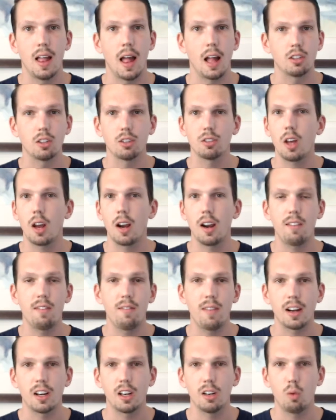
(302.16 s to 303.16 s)
It's just not an
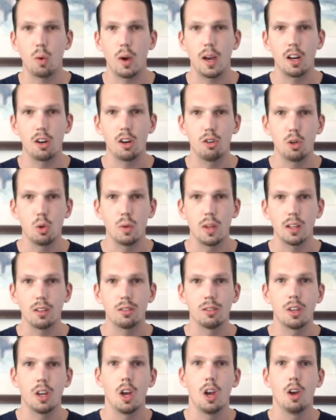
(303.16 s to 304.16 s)
effective way to do
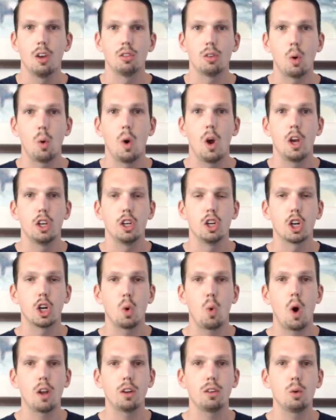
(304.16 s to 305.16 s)
this. So you're going
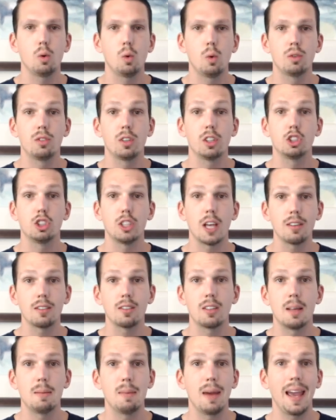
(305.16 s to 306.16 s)
to want to
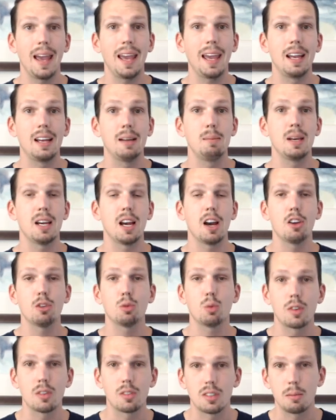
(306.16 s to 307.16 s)
suggest them, hey, because
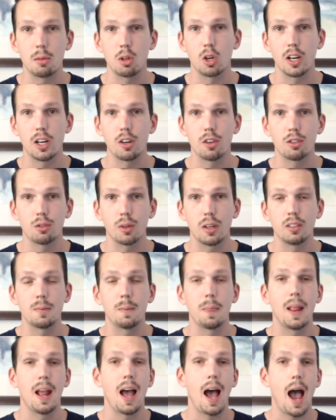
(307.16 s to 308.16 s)
we're in similar industries,
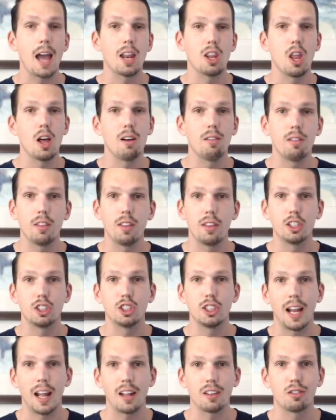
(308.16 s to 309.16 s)
I'd love the
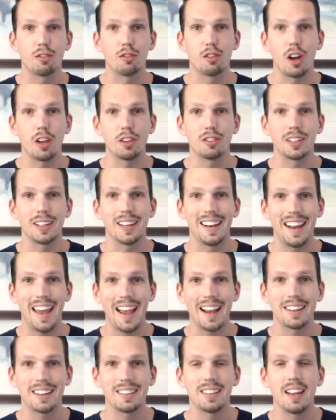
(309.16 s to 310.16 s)
chance for us to
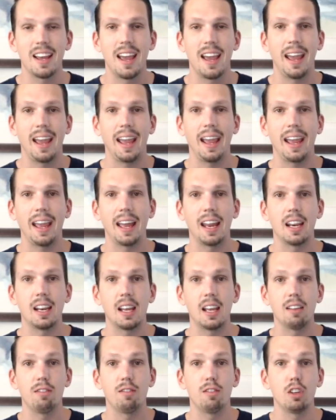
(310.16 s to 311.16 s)
connect. And
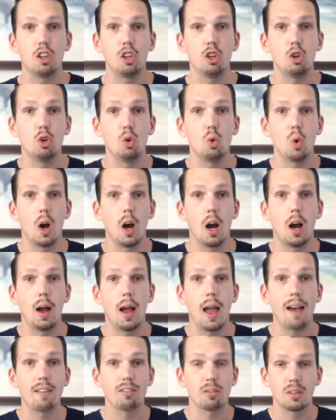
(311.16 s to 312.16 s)
if you
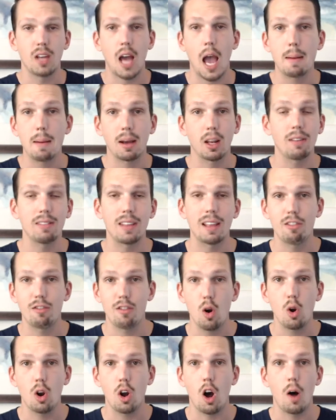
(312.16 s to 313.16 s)
have some time, I'd love to have a
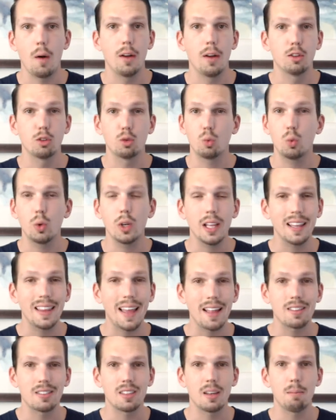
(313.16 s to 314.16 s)
phone call. It's really
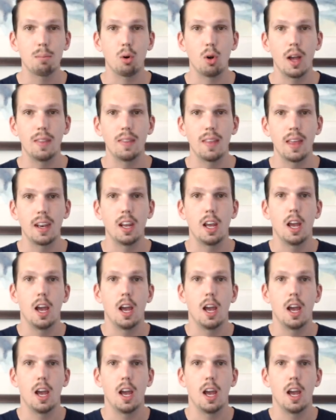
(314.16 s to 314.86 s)
that simple. And then